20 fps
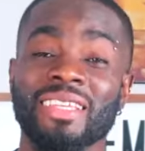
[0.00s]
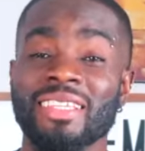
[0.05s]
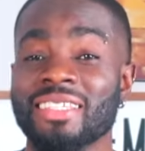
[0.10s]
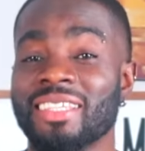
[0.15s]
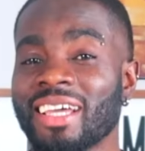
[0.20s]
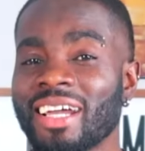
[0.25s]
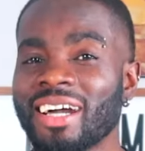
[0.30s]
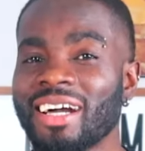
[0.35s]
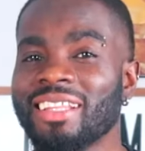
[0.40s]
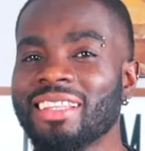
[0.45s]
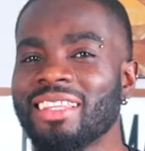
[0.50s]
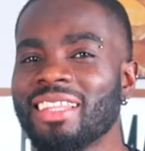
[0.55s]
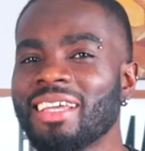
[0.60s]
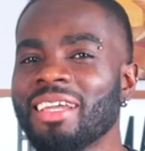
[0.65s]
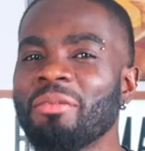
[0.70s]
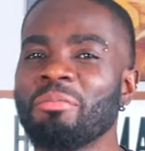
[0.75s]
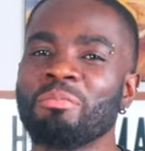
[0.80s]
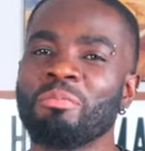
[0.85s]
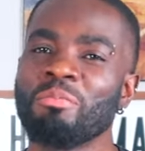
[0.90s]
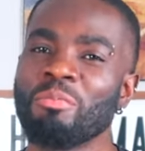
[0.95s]
Second
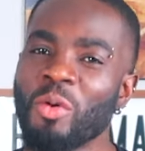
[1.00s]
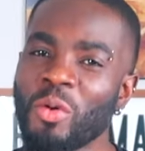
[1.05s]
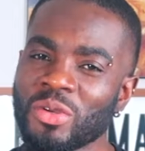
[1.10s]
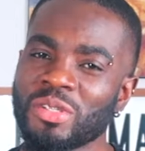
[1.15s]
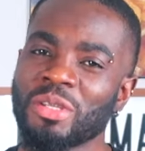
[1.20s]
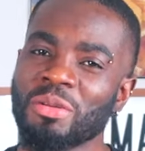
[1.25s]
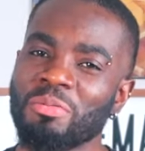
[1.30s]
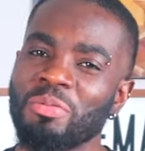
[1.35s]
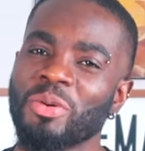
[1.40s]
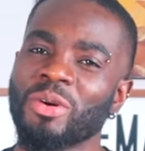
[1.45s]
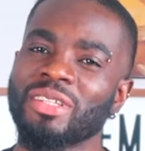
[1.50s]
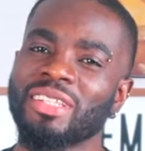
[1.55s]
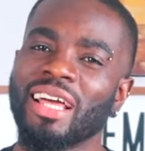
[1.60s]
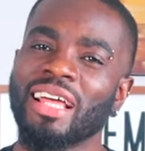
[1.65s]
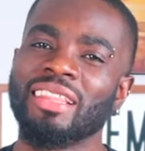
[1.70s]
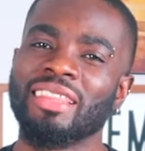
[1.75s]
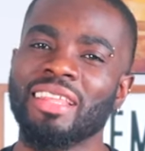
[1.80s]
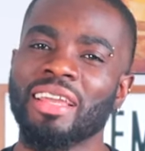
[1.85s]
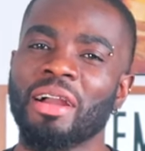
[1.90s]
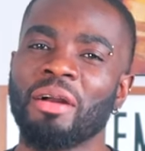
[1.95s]
thing, most
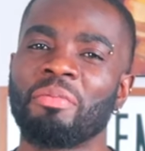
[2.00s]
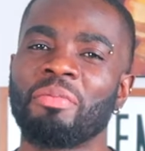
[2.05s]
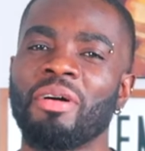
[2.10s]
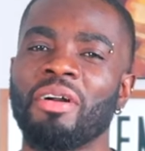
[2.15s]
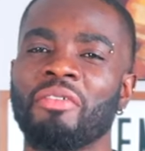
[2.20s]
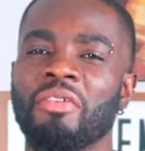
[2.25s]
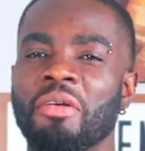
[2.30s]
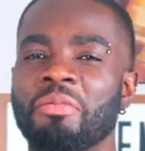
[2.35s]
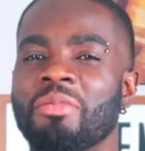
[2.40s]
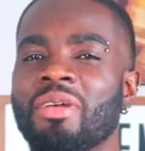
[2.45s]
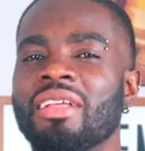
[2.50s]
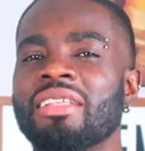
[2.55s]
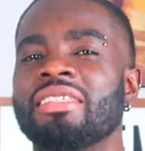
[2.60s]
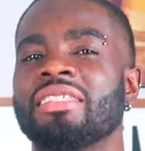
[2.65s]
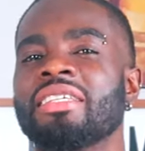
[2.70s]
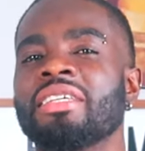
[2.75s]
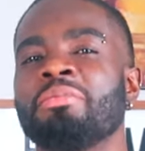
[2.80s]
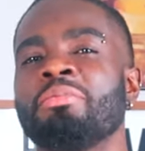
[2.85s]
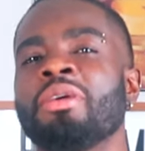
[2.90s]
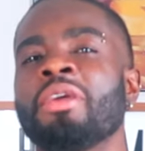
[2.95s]
important thing apart from not
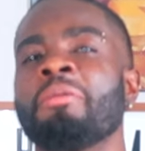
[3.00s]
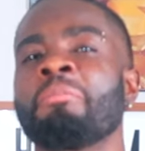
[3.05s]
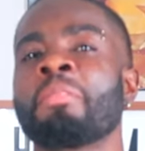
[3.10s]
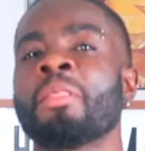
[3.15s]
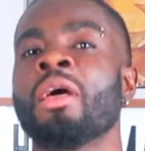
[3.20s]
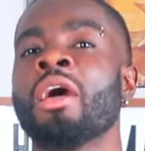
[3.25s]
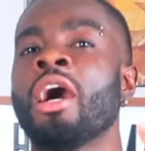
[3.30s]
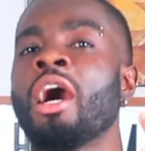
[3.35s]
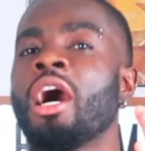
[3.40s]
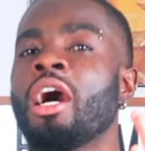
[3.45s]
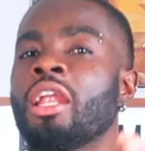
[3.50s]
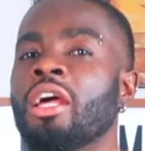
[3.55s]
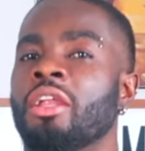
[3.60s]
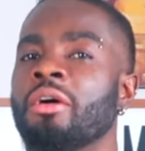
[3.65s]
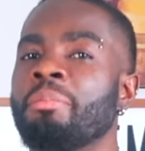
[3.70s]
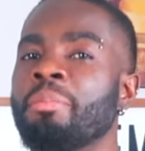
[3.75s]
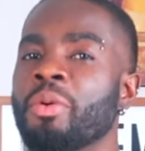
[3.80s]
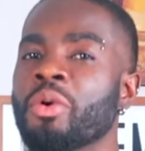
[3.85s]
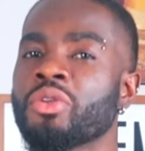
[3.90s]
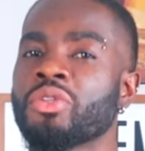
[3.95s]
seeing me, a lot
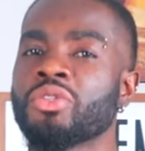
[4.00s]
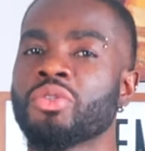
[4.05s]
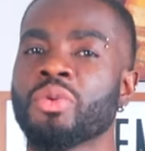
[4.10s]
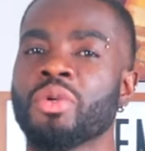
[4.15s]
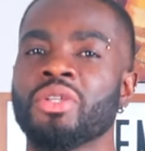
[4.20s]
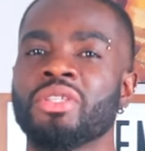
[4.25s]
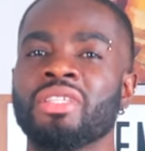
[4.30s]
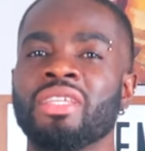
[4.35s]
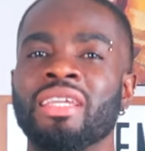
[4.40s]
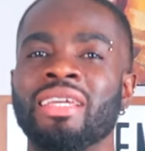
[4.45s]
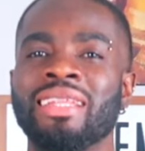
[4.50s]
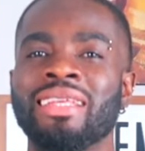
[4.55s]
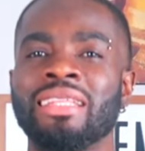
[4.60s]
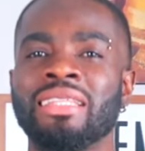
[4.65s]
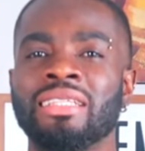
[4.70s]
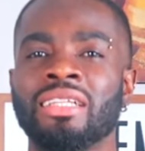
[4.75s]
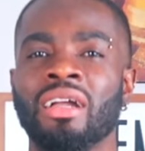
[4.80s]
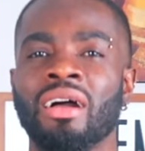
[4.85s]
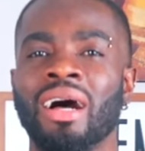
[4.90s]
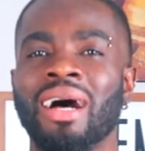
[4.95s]
of persons were saying it
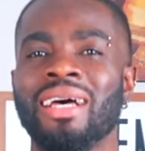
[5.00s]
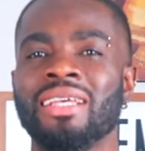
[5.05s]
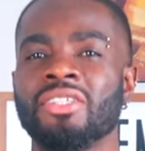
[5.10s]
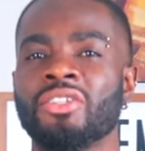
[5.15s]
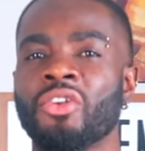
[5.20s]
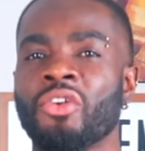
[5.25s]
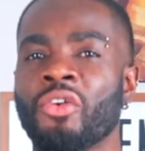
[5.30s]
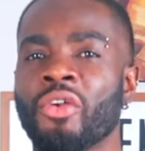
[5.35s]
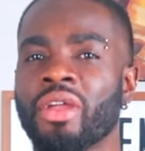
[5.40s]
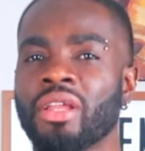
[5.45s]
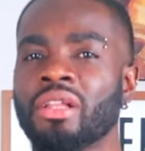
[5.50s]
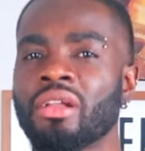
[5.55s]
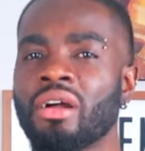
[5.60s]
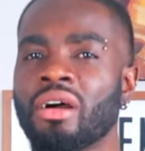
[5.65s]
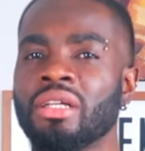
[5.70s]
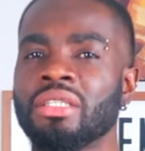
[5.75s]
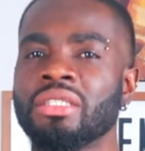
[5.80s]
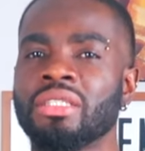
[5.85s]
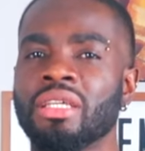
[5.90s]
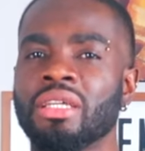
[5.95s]
has great
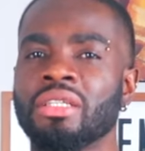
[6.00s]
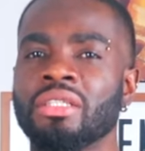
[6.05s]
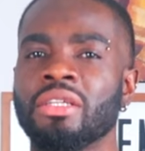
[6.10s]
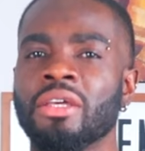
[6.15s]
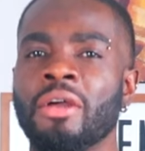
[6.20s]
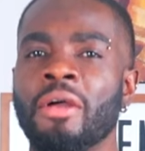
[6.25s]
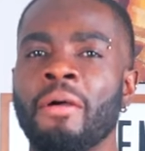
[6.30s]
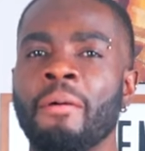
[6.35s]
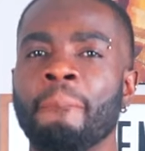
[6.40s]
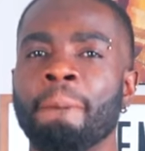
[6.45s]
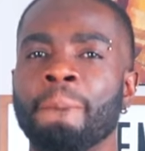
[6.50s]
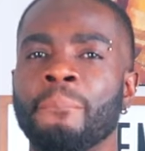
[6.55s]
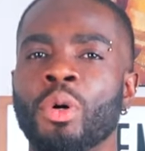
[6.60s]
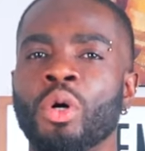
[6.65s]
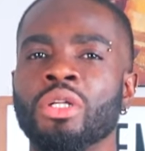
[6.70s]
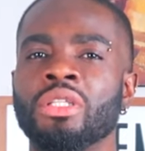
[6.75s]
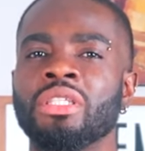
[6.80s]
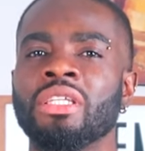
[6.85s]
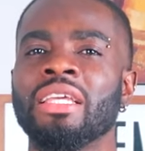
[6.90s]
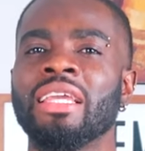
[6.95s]
content,
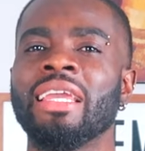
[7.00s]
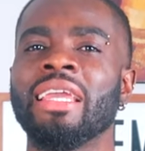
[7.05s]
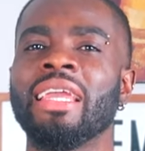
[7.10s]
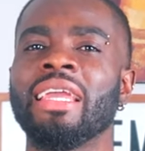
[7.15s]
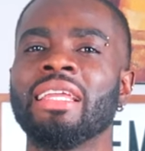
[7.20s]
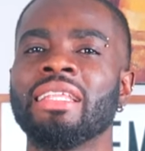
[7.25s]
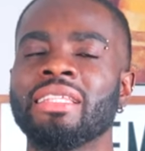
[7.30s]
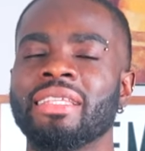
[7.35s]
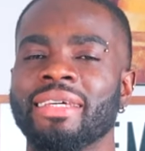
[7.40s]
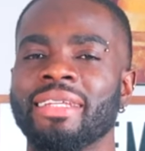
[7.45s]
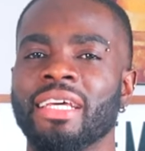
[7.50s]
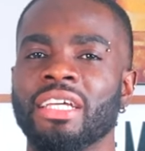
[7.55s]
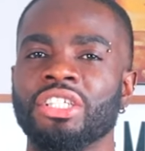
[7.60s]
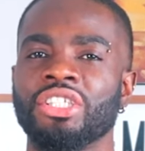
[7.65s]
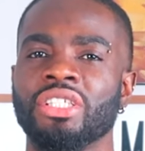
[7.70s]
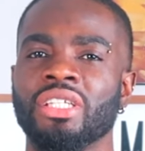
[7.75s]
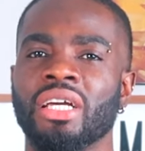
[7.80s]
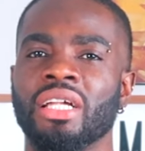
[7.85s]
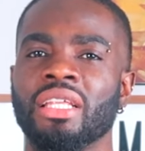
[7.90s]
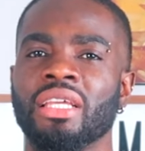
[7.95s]
but
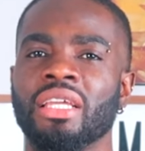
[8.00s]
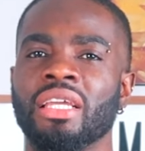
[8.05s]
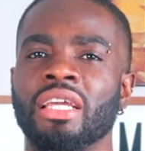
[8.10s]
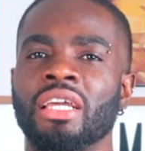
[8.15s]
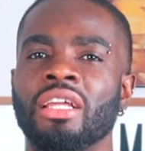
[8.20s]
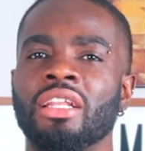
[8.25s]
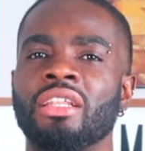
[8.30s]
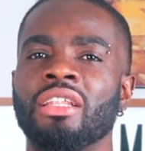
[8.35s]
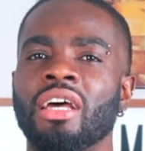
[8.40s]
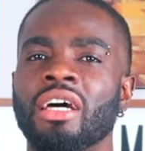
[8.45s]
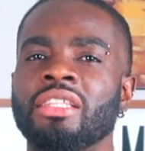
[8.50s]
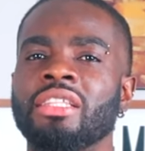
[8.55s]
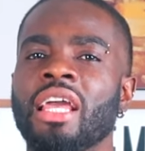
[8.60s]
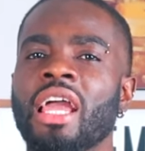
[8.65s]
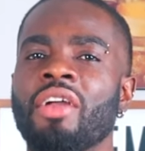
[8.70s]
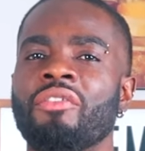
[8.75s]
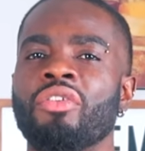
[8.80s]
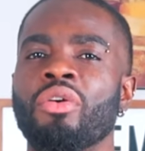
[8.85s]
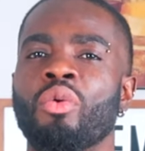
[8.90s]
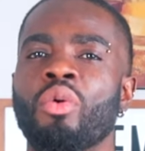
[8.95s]
internationally, not
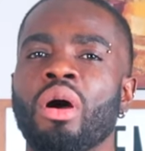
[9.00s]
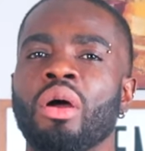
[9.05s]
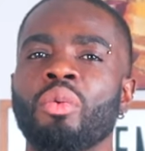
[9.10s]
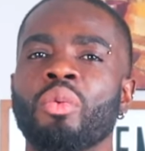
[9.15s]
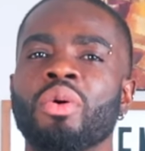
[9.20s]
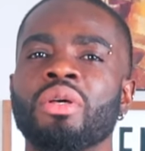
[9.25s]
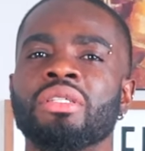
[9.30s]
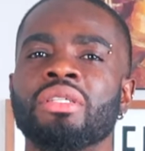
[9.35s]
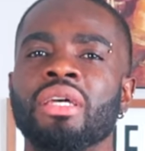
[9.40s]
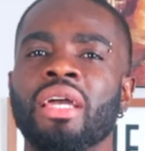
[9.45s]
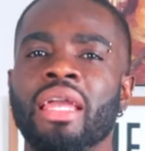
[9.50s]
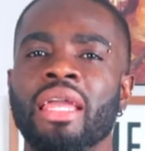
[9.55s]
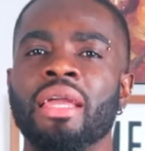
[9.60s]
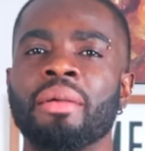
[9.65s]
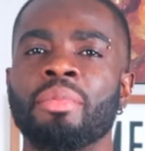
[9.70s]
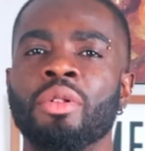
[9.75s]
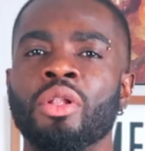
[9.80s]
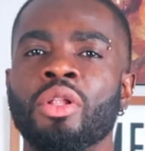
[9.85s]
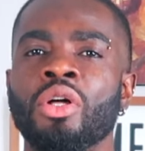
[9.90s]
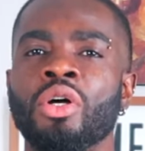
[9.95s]
everyone was
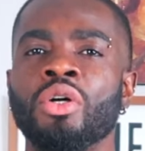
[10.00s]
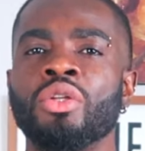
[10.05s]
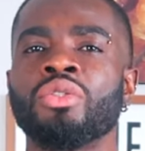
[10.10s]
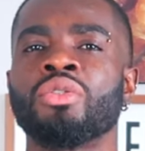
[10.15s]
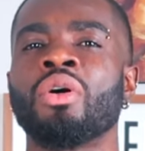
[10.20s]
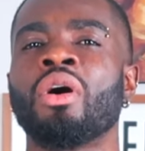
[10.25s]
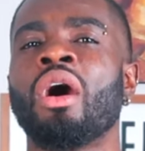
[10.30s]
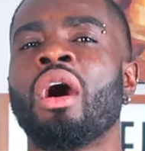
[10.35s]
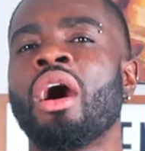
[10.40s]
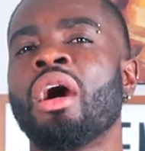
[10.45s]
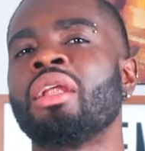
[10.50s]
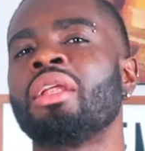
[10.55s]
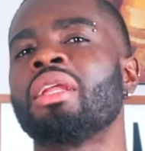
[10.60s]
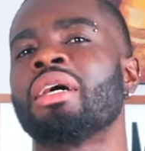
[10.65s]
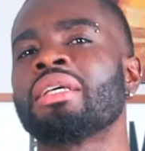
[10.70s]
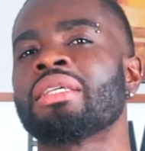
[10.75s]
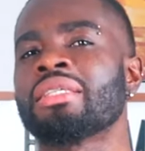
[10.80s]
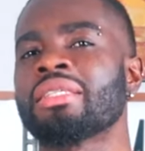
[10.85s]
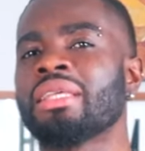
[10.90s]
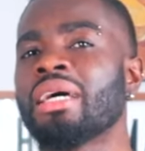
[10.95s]
able to
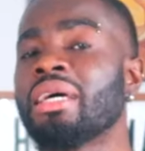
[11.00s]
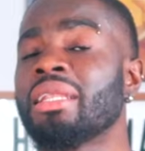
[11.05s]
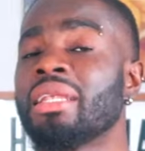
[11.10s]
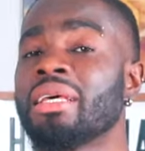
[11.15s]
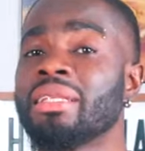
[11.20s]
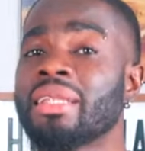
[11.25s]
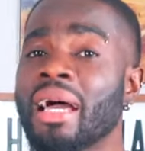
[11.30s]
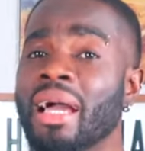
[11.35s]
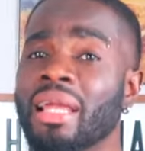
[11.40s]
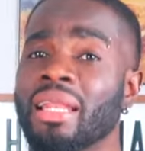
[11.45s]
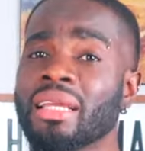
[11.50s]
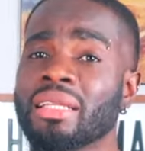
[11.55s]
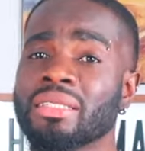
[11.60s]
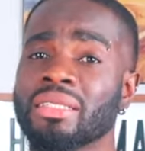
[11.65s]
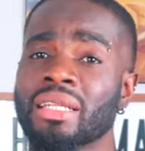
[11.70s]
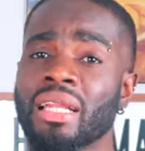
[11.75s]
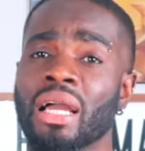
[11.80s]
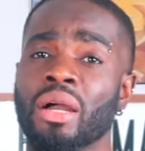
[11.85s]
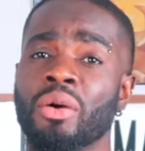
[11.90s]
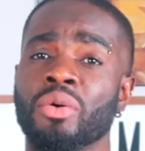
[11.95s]
understand the dialect
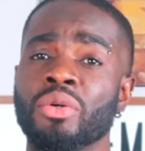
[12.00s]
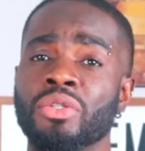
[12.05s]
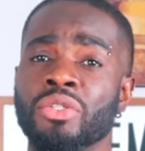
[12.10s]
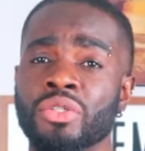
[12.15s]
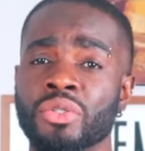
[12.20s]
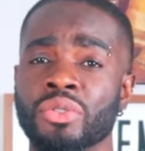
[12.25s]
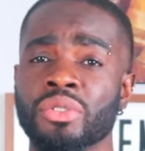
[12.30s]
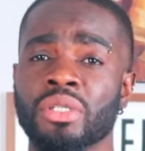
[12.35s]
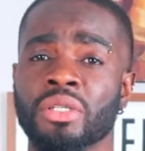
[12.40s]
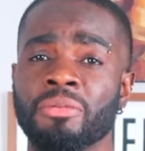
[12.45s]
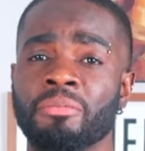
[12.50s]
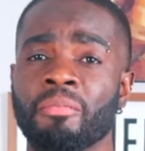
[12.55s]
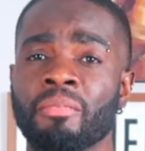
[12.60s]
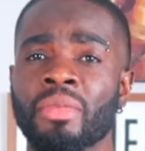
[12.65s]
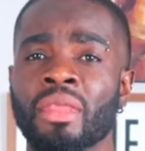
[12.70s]
that I was using.